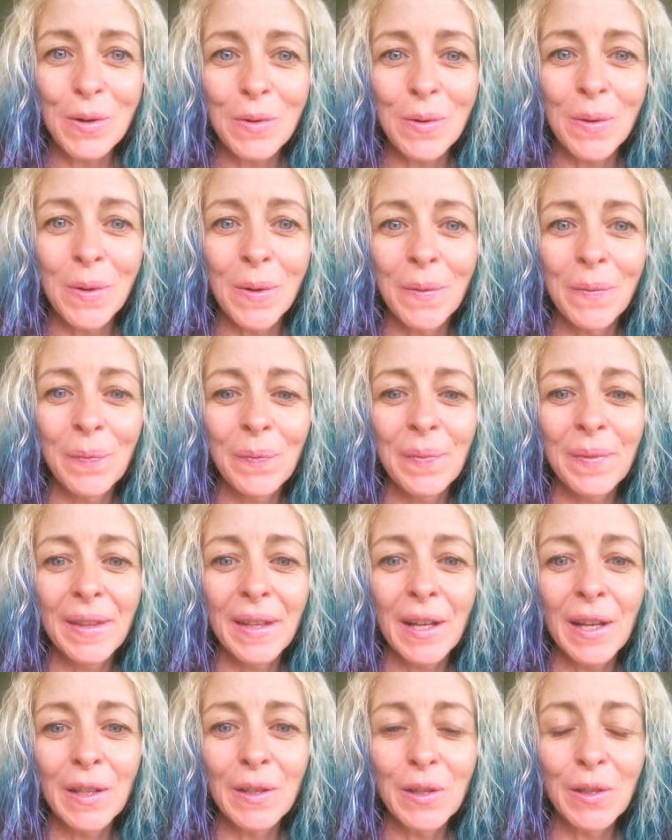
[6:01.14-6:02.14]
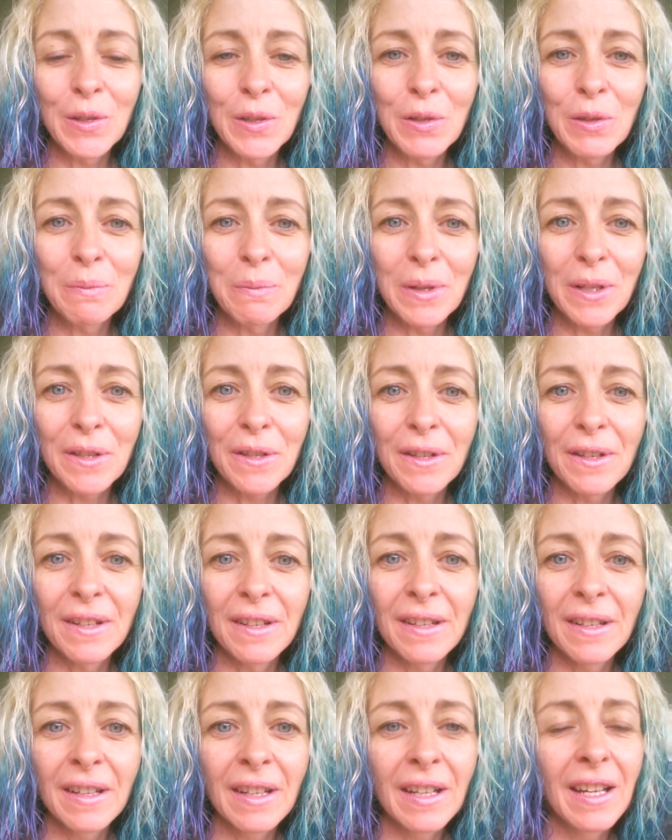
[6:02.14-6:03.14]
you in your new mission.
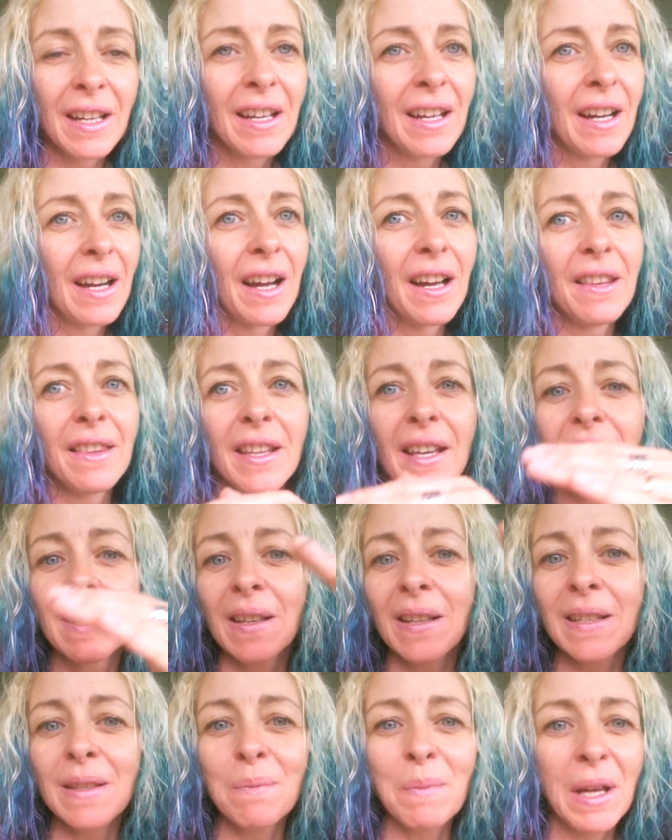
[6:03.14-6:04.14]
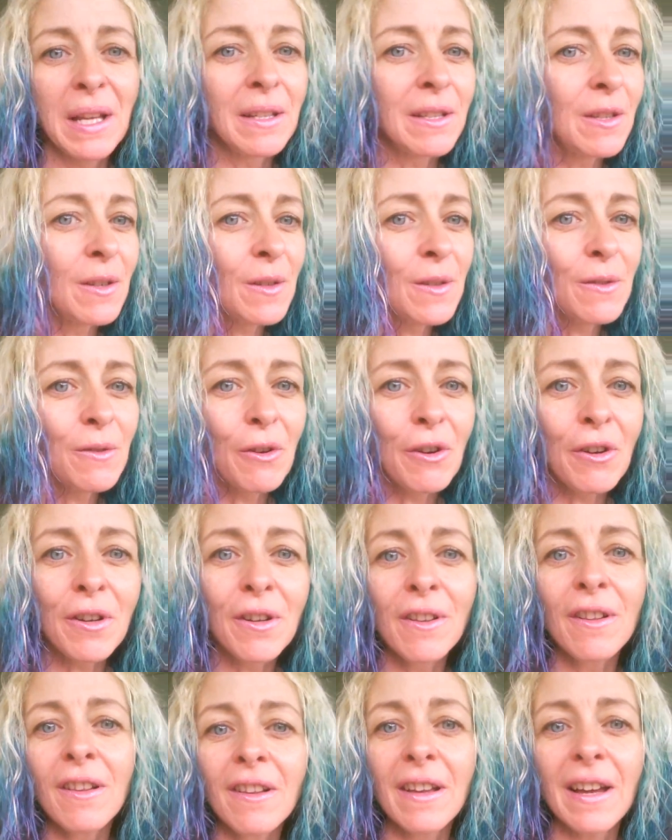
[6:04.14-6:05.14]
And then expand your
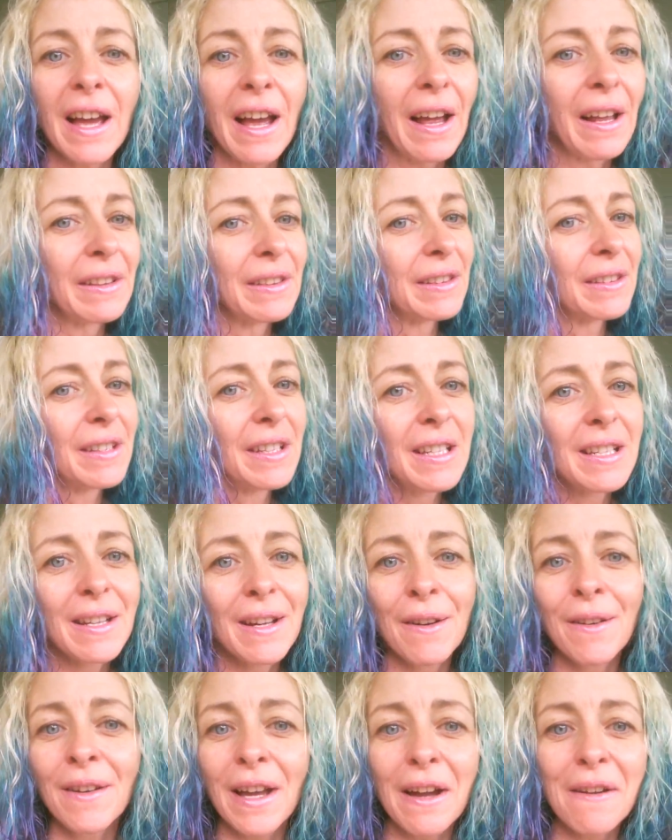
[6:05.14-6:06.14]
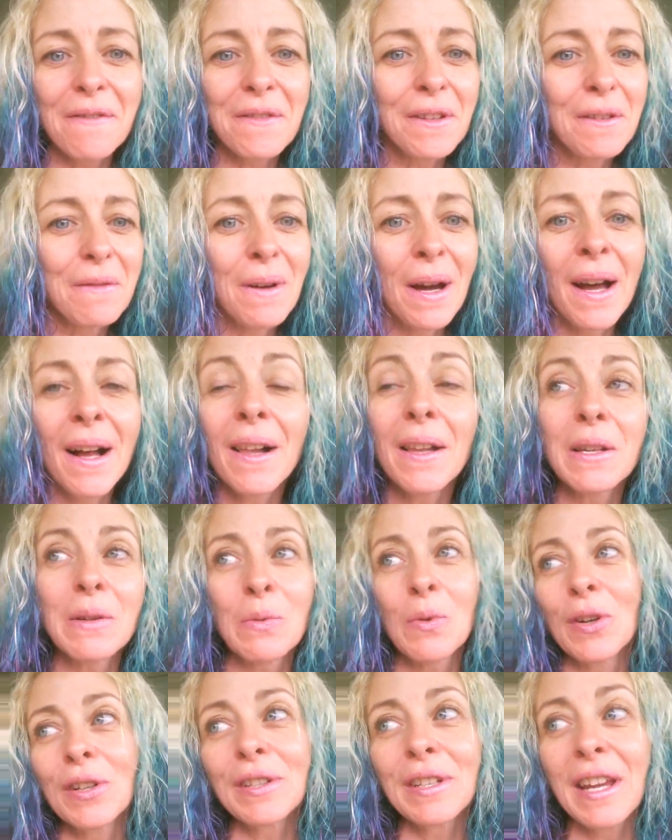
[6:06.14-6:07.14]
circle, and, you know, after a while you
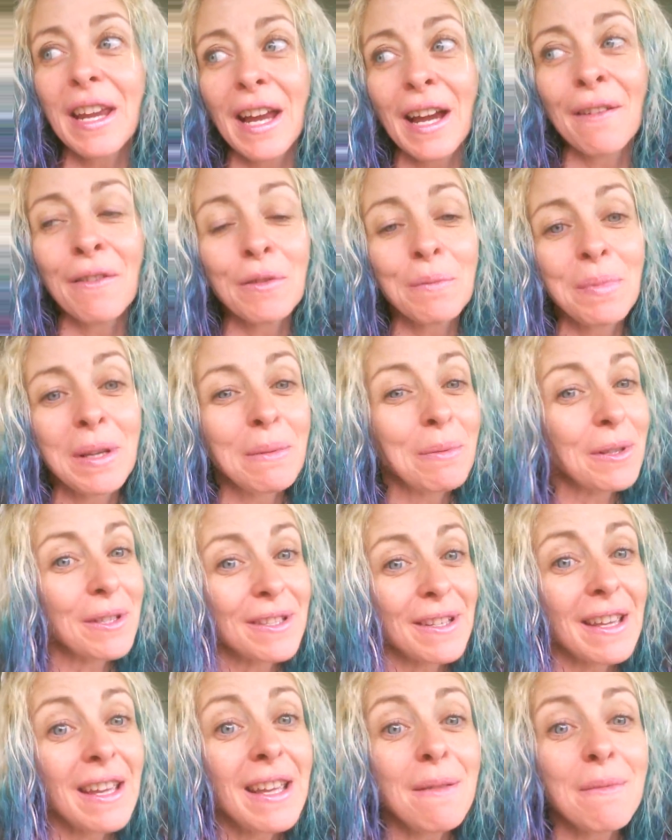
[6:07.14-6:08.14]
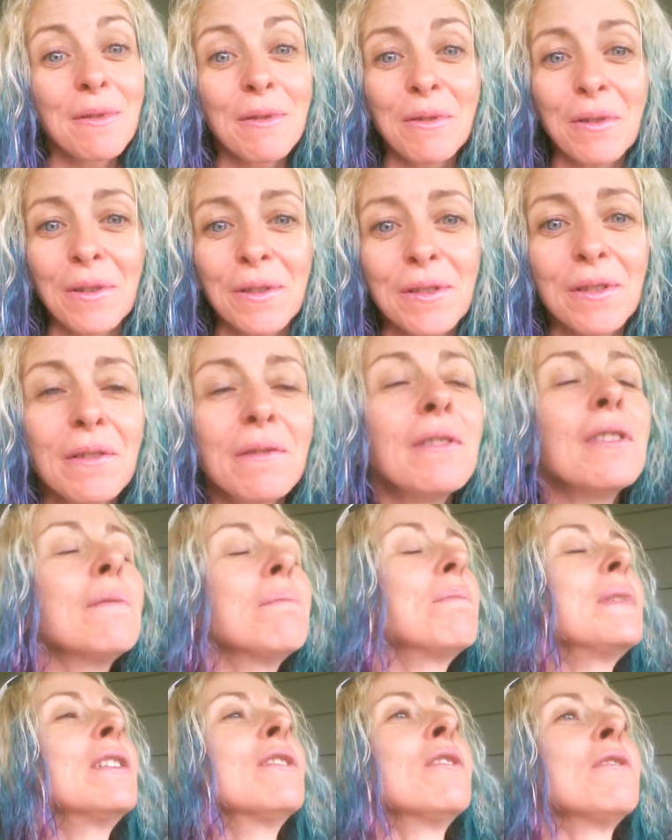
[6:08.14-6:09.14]
won't care what people say because you will
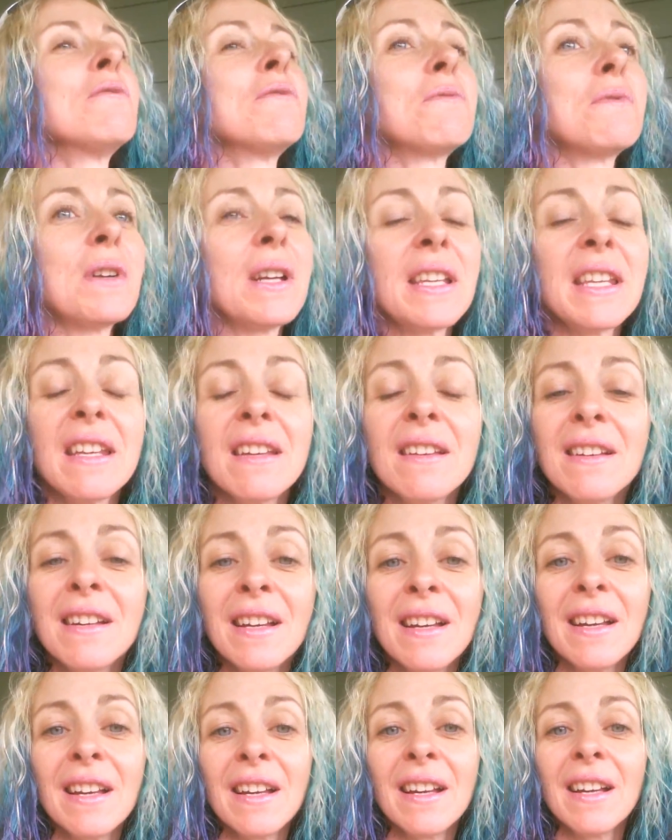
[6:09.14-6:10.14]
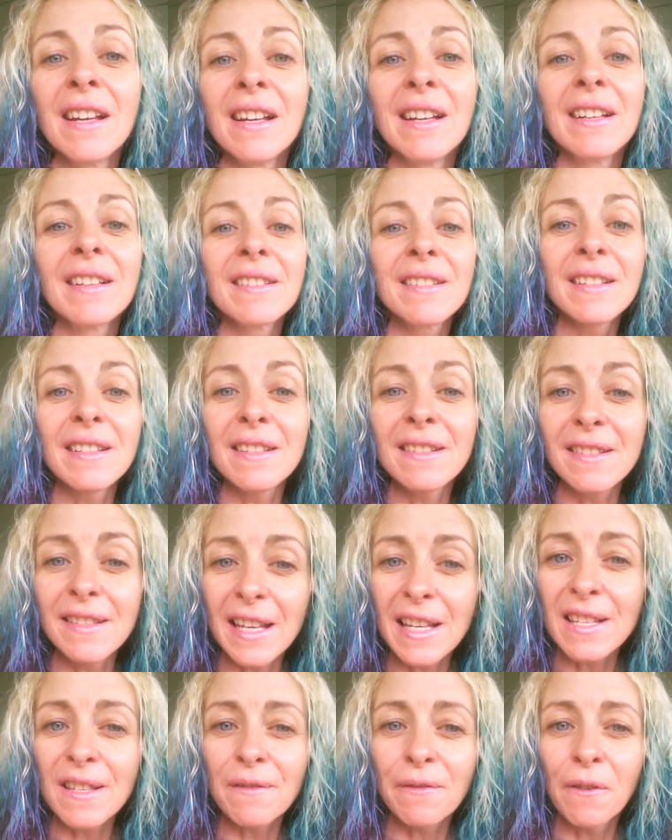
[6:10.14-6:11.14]
be already
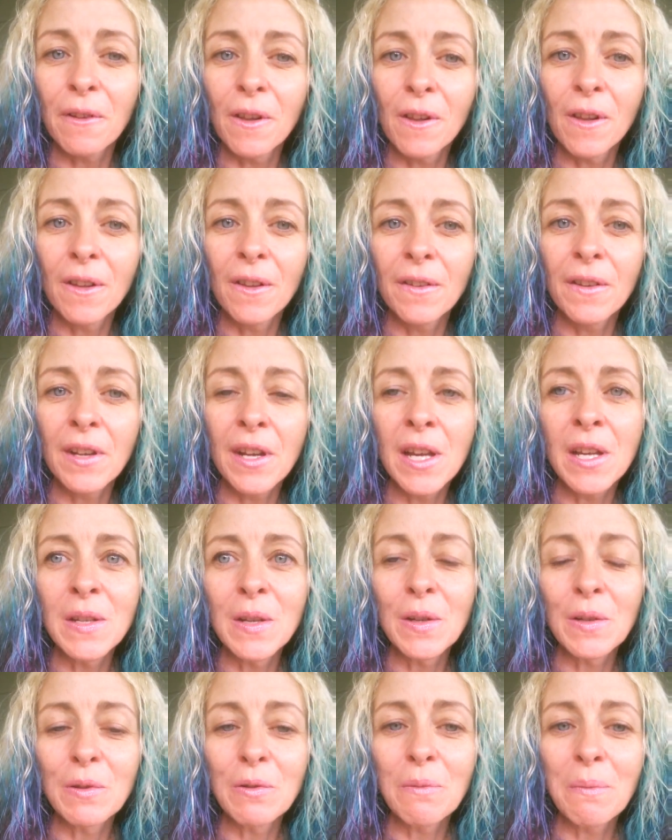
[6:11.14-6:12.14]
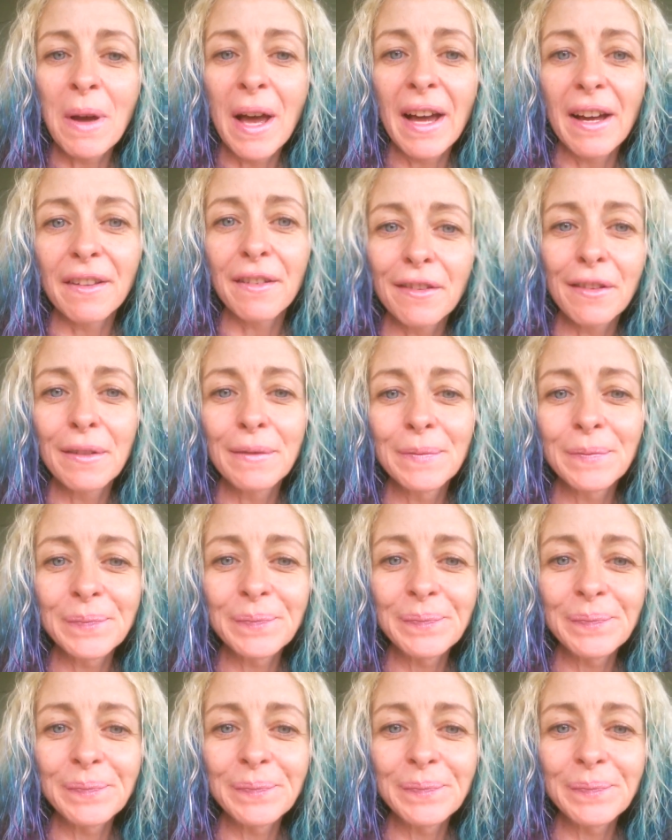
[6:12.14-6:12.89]
successful in your new path.